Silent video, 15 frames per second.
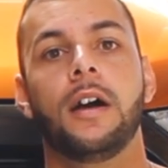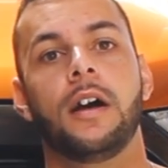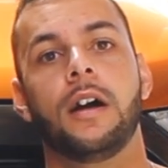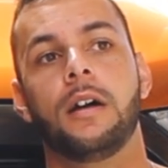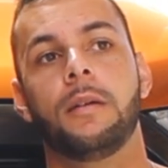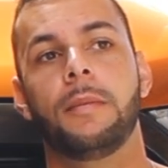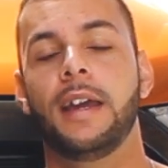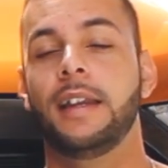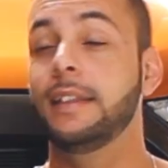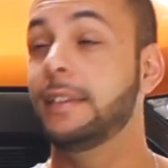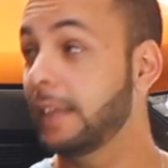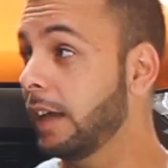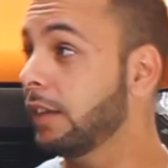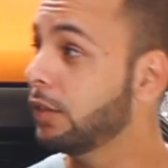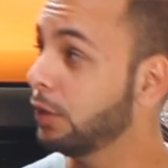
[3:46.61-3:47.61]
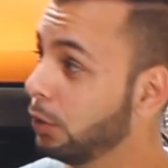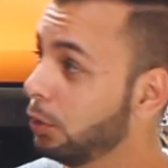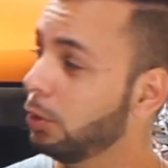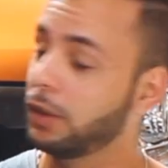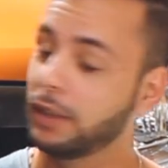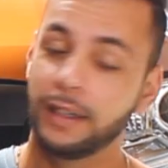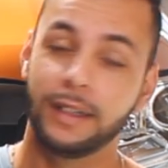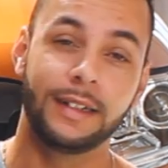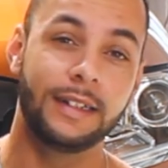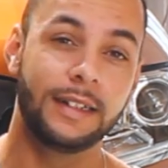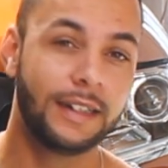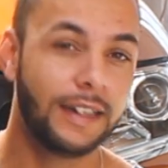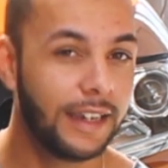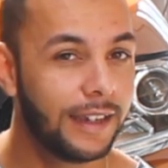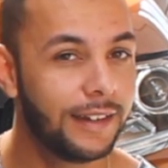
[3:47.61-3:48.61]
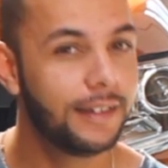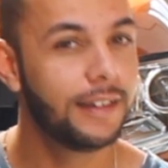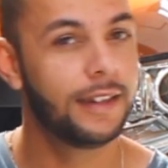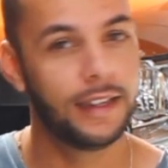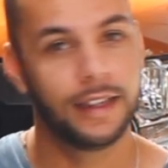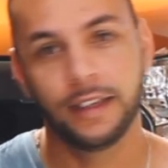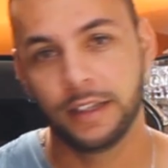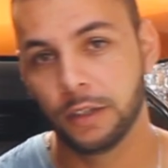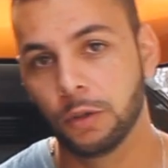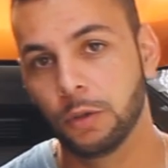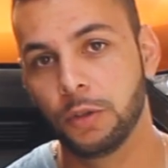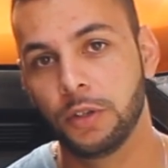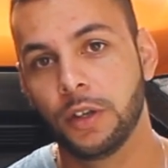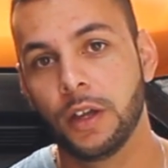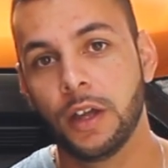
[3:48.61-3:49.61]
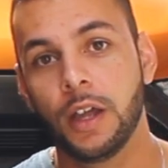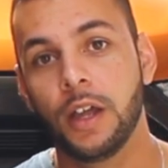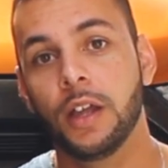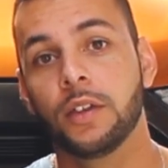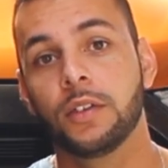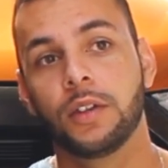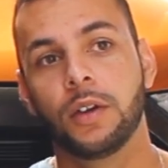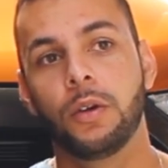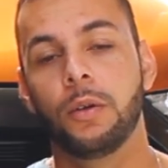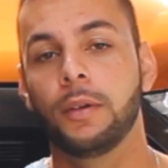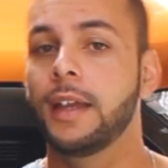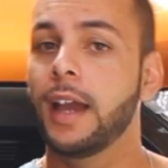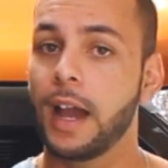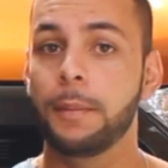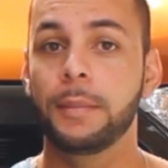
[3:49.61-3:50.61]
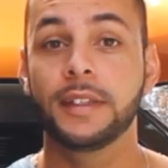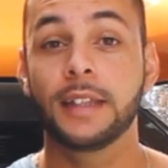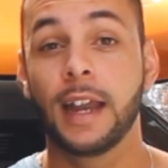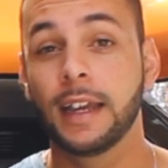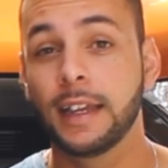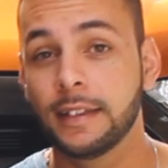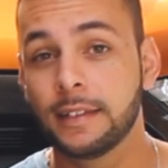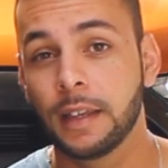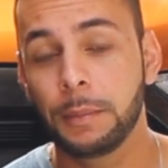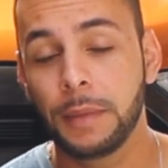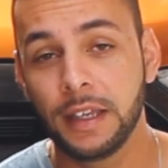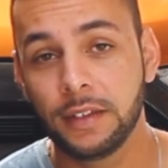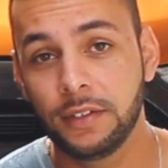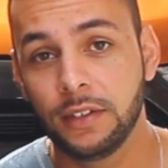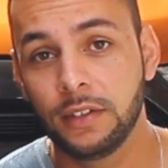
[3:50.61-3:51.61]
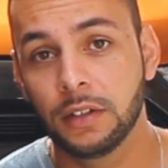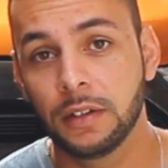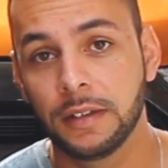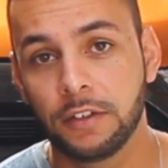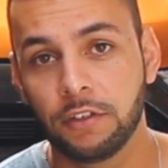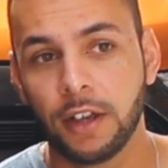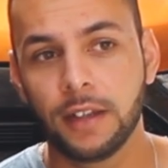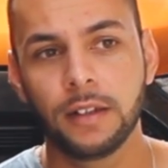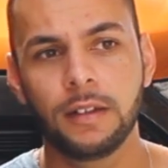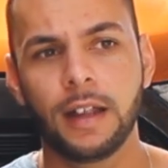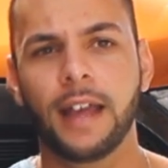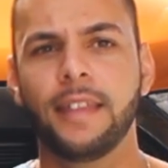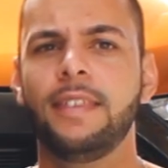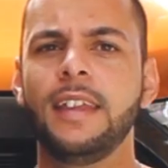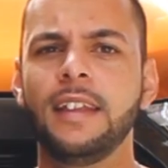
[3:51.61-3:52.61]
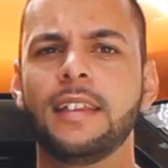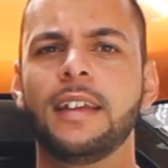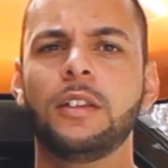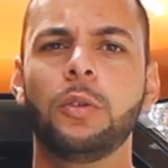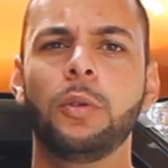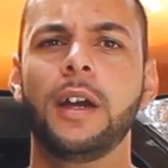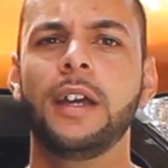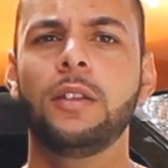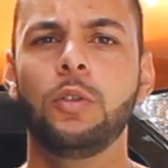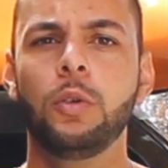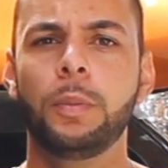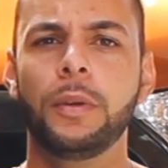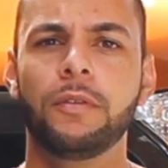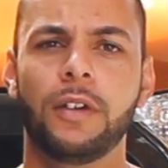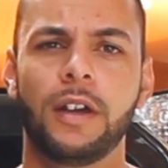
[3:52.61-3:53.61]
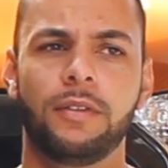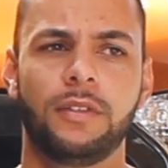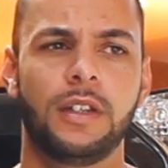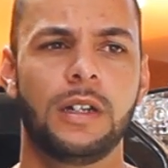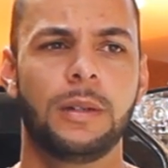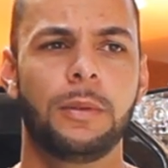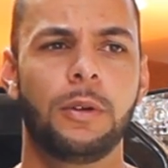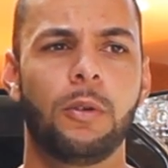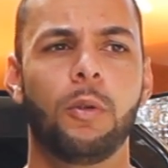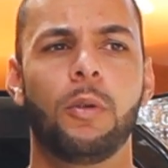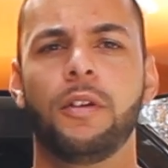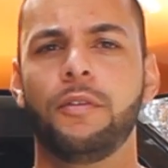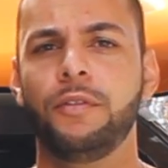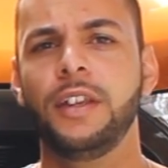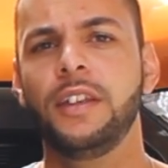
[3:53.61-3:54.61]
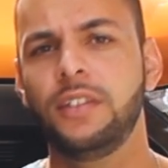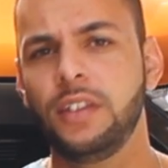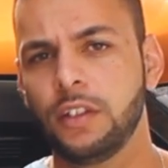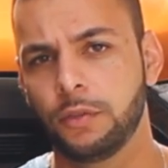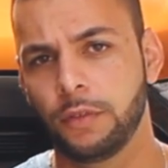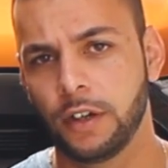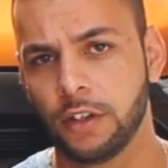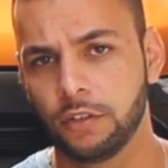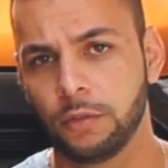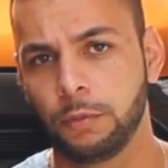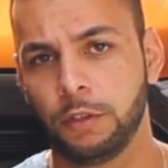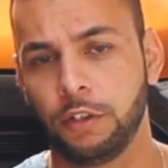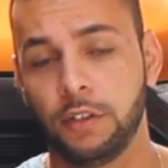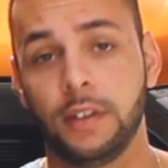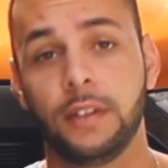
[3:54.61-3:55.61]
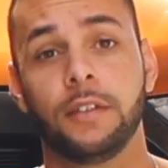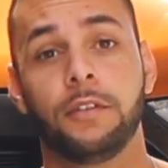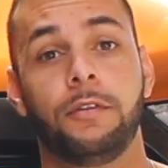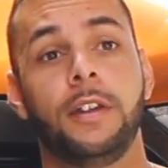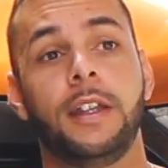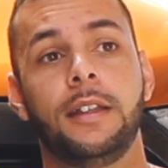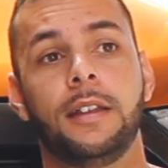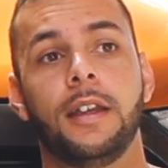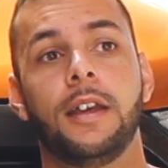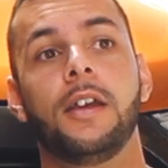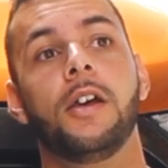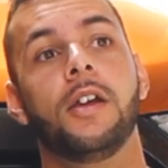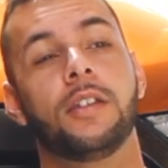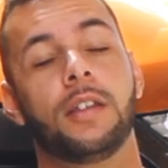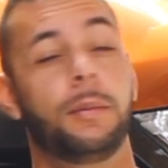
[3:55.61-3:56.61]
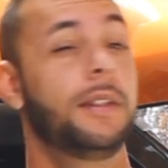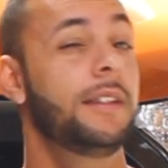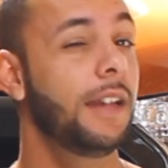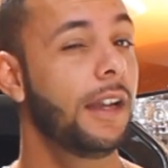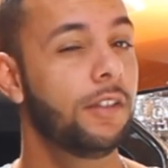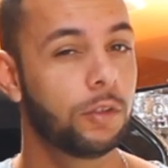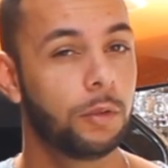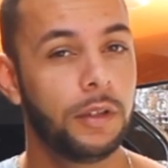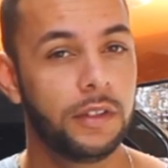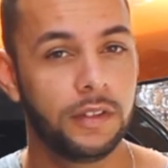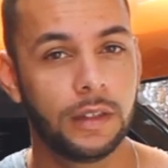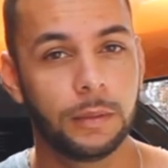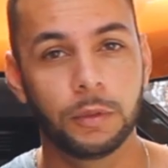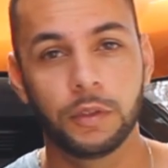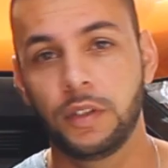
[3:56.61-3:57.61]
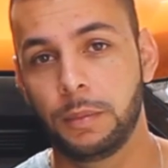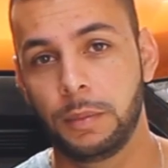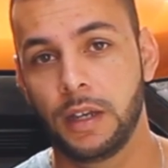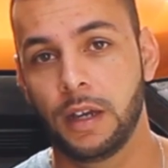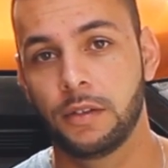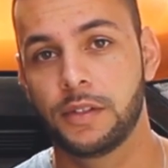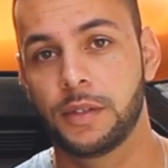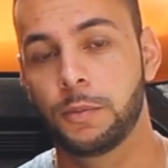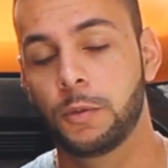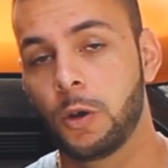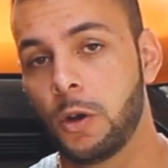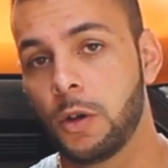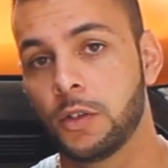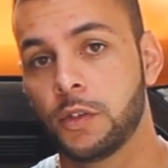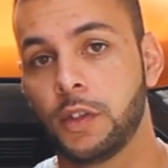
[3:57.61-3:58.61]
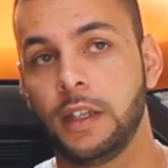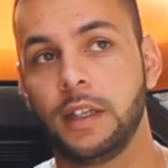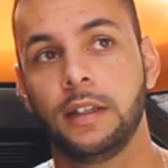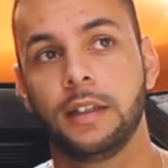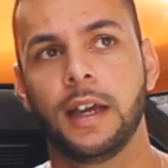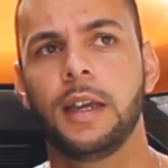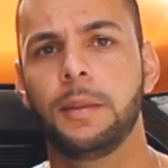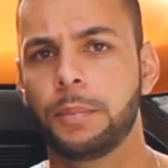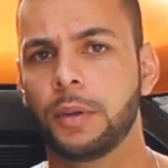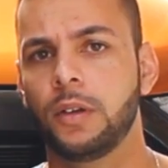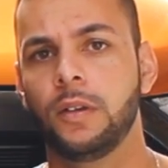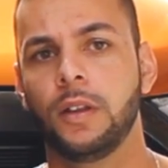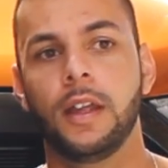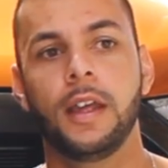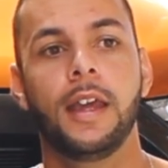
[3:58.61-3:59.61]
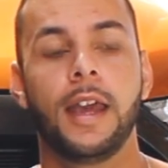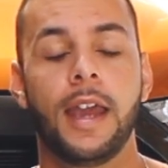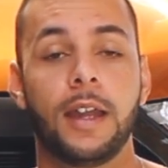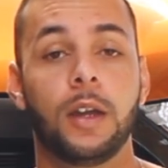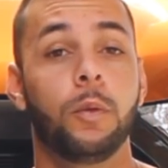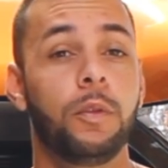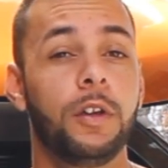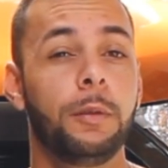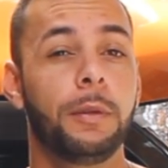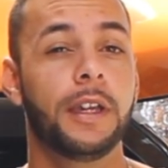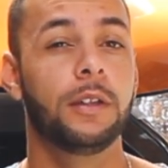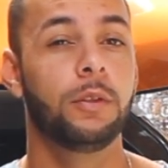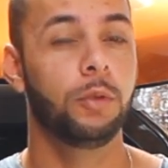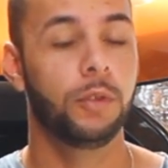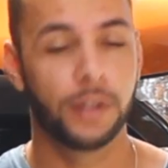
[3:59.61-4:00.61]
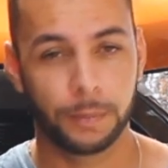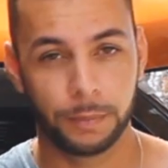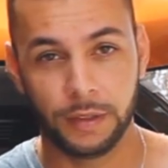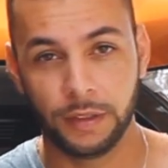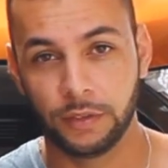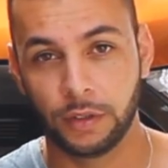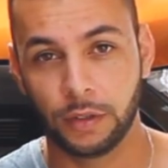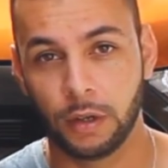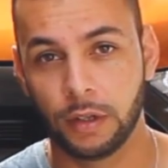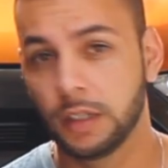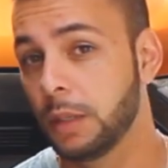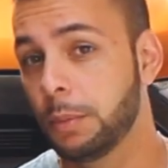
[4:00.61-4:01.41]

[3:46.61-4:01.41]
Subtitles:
And it does look really good. So yeah, I'm gonna try and get some XEs here on the channel. I think they do a 2.5 turbo or a V6 version, which is in the fleet. So I'm gonna try squeezing them to send me out some cars in April, and hopefully we can do some things here on